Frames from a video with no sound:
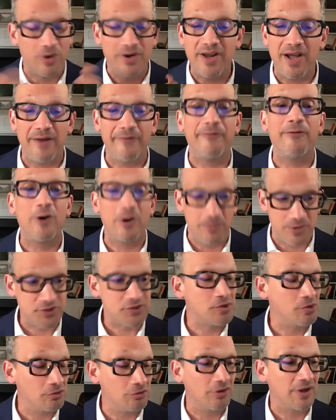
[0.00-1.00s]
are not
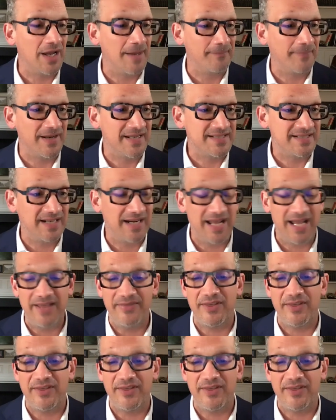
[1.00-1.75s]
pharmaceutical companies today.